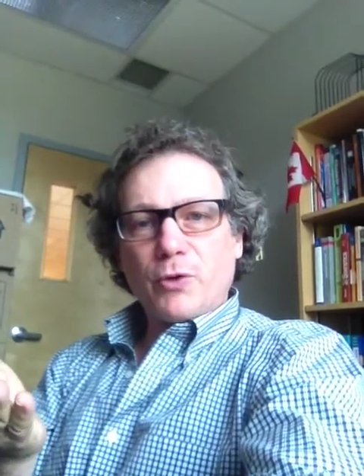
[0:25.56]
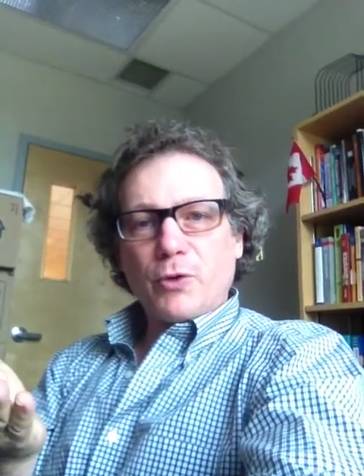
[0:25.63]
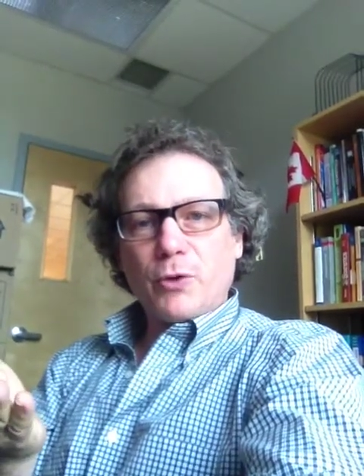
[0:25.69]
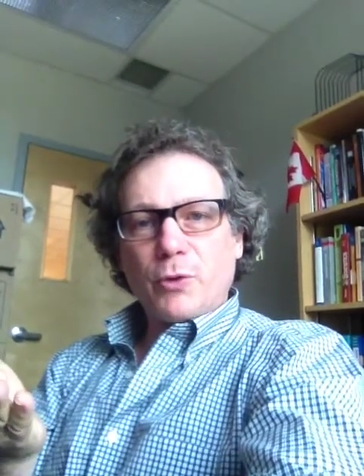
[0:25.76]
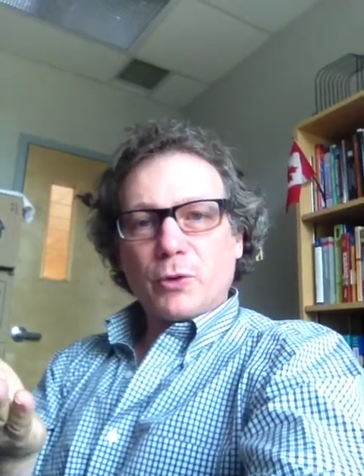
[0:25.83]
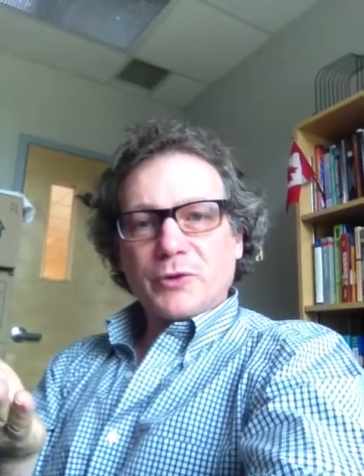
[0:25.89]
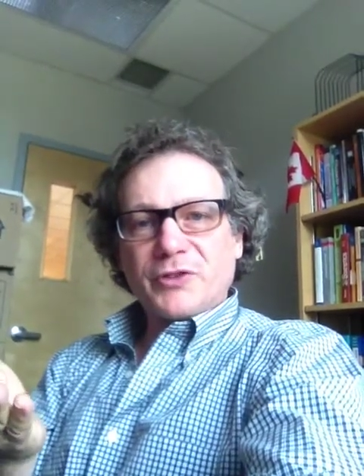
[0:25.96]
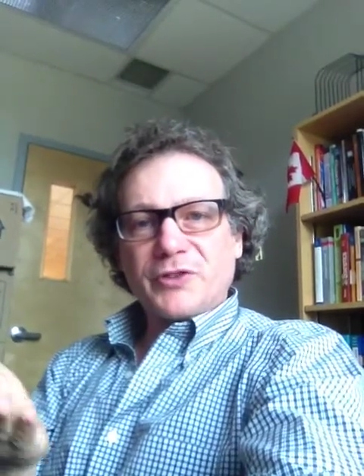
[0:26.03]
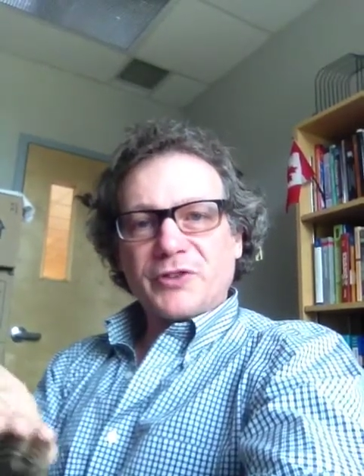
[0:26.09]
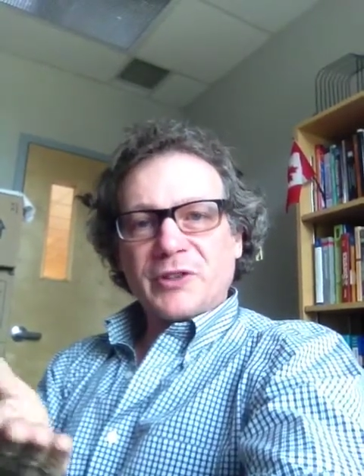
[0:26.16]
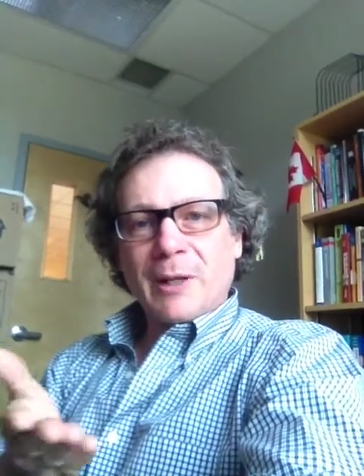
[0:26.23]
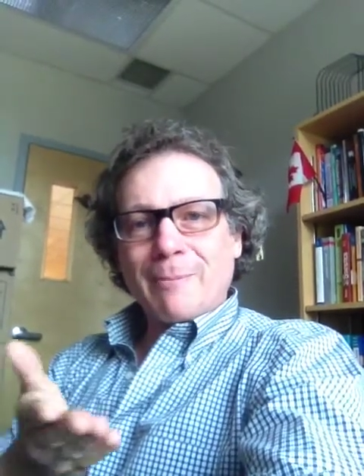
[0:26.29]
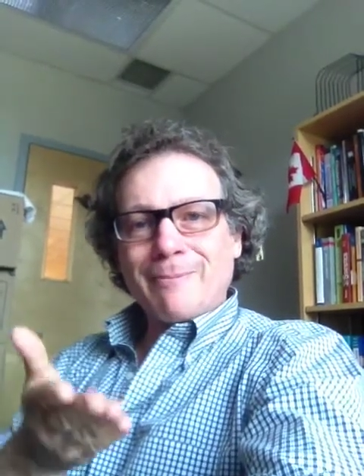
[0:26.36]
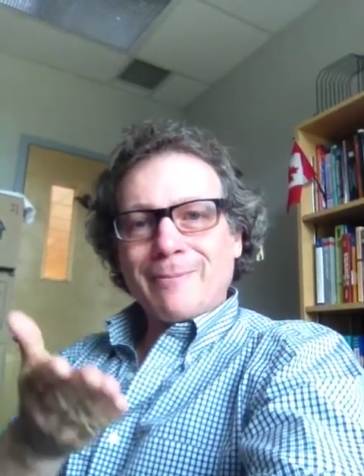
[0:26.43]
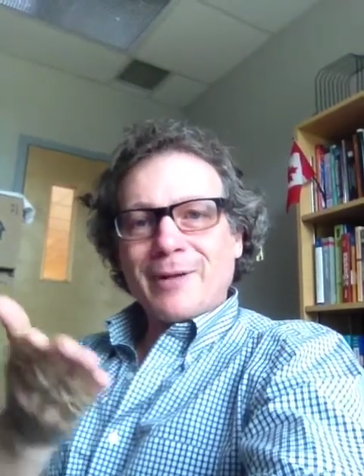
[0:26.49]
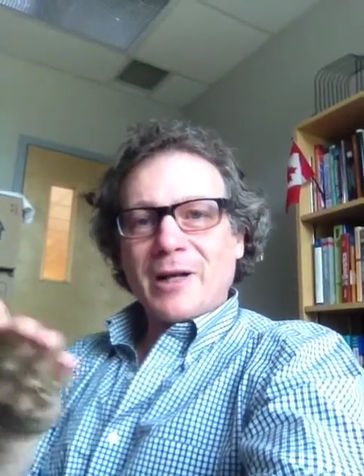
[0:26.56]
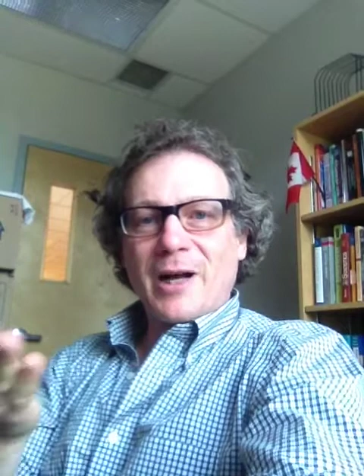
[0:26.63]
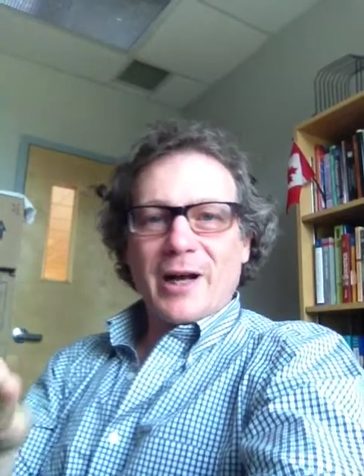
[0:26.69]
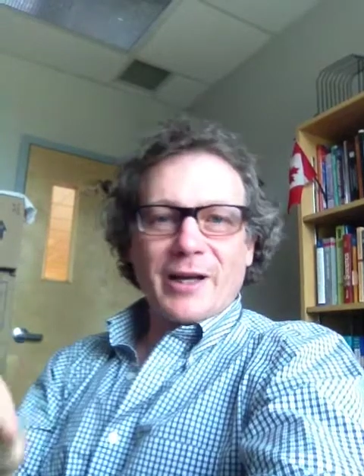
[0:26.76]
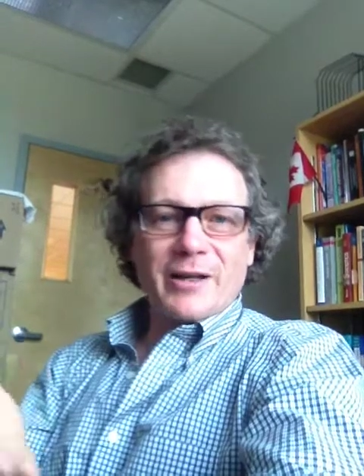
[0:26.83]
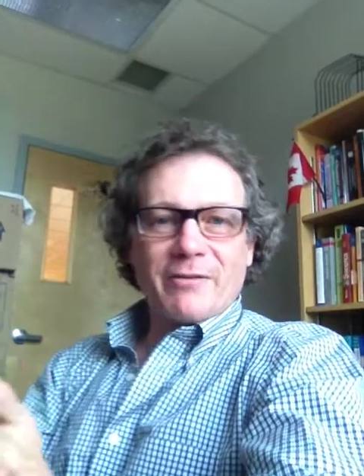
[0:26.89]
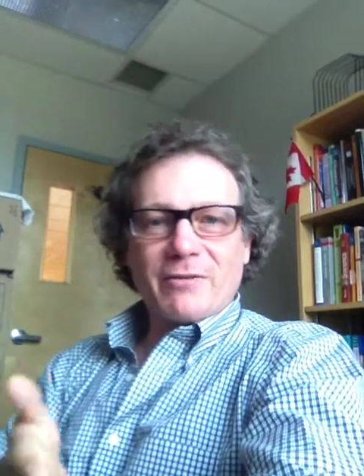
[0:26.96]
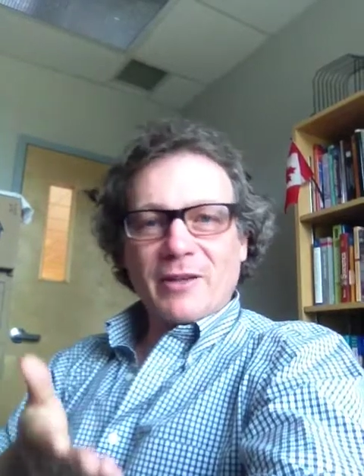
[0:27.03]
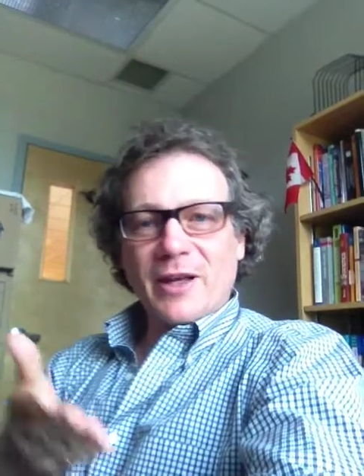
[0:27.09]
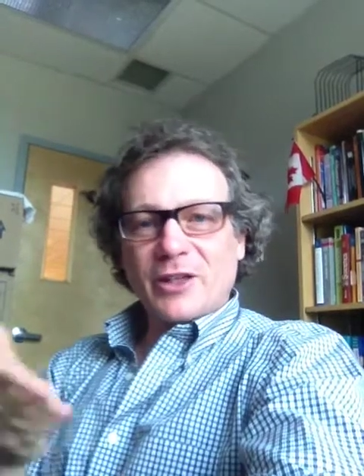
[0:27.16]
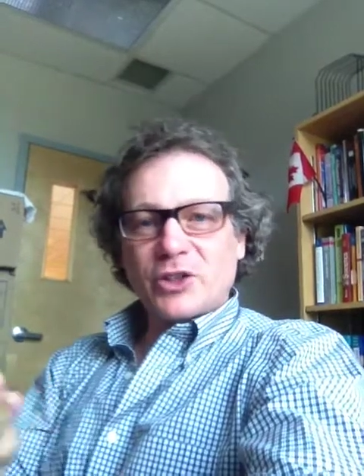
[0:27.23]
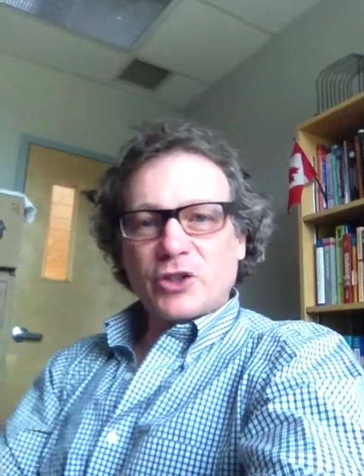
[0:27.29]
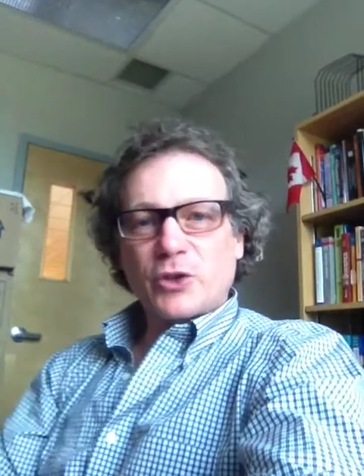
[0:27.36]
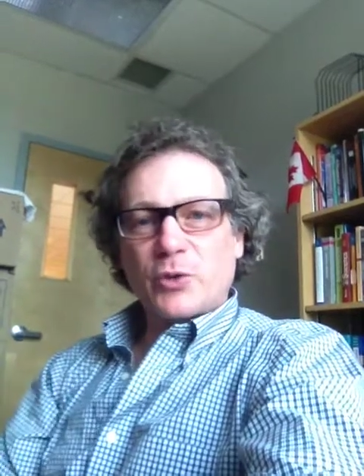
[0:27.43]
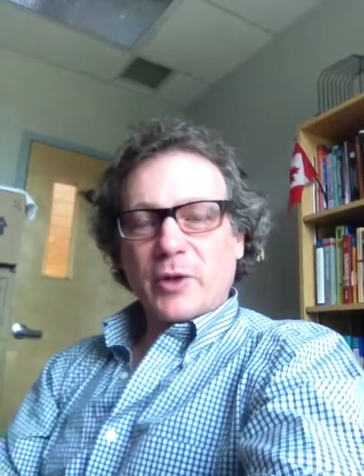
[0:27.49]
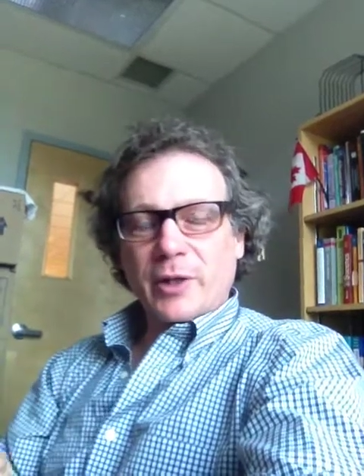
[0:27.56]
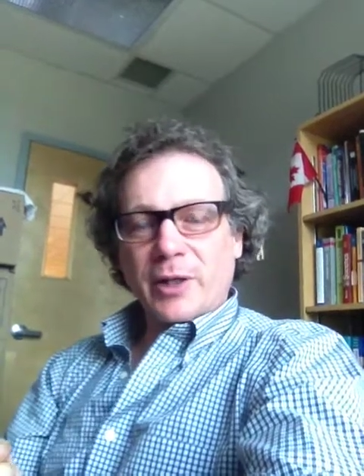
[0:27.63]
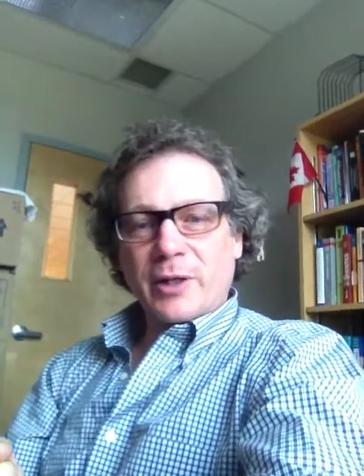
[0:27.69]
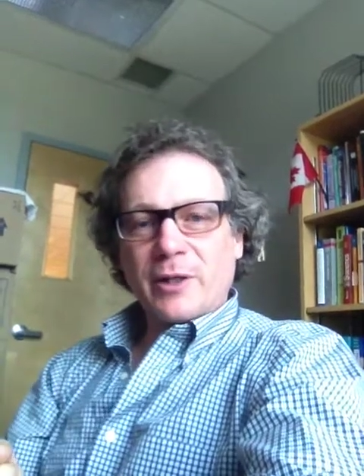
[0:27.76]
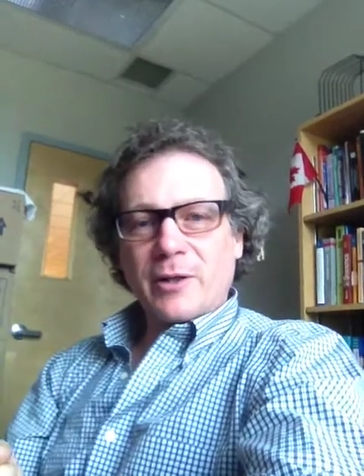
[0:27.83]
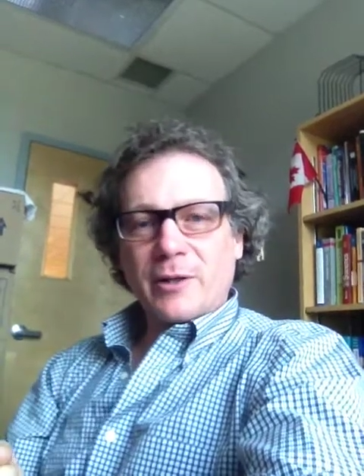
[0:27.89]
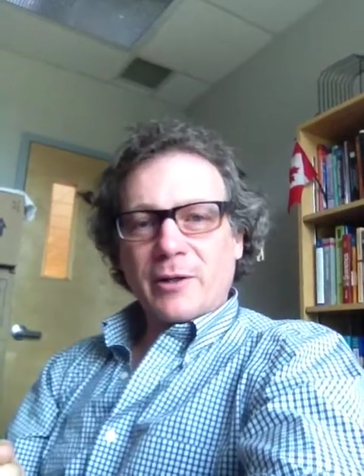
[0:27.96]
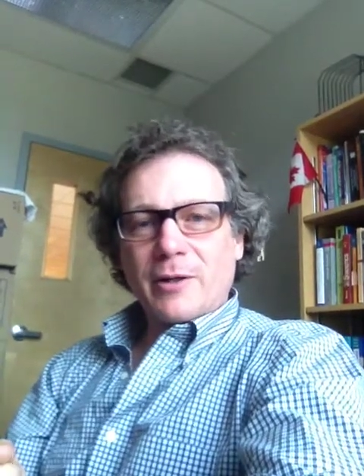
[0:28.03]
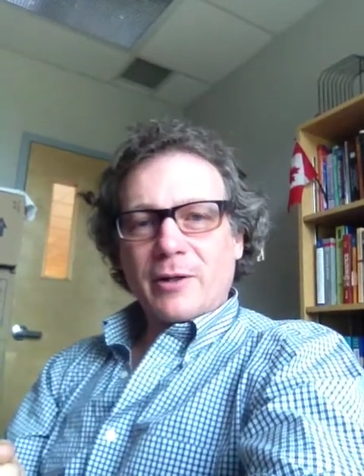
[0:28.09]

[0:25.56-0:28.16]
do some kind of lecturing